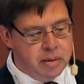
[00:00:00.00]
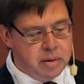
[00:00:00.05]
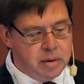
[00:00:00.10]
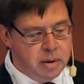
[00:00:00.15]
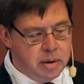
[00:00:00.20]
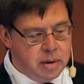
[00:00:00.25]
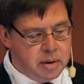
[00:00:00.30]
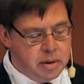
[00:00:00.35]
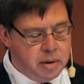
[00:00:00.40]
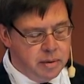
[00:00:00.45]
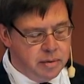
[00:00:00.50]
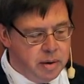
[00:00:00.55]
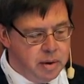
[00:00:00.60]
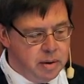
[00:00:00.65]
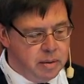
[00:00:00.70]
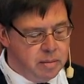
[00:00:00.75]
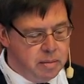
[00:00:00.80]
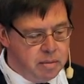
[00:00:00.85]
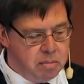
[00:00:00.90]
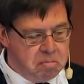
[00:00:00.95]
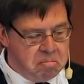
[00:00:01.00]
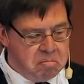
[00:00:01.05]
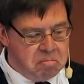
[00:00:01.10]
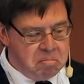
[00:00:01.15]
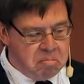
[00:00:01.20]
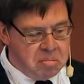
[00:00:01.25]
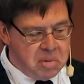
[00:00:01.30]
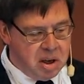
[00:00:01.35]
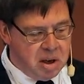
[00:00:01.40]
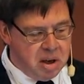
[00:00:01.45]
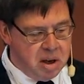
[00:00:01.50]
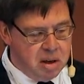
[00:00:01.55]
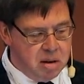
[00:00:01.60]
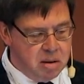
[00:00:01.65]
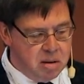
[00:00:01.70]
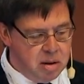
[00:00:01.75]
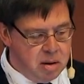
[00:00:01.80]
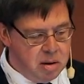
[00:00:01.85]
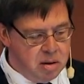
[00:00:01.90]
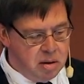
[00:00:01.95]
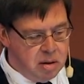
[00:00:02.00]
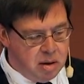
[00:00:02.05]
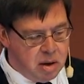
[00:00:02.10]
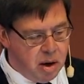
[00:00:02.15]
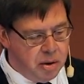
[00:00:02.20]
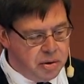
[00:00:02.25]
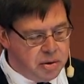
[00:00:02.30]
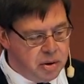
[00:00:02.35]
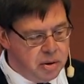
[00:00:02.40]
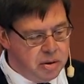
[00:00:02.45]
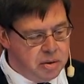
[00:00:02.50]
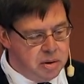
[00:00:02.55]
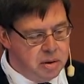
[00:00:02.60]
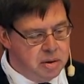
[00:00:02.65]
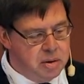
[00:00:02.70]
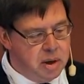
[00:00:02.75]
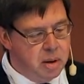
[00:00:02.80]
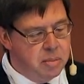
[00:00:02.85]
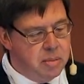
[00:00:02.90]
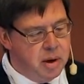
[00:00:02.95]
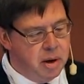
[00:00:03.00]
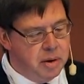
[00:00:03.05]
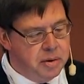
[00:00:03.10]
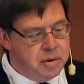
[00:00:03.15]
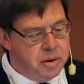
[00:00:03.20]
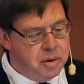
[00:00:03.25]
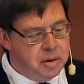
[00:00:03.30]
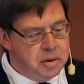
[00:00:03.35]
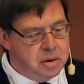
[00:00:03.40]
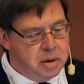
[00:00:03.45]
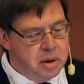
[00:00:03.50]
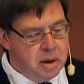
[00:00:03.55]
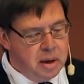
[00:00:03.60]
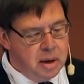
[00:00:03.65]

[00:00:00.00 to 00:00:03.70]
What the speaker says: So there's different cultures or subcultures.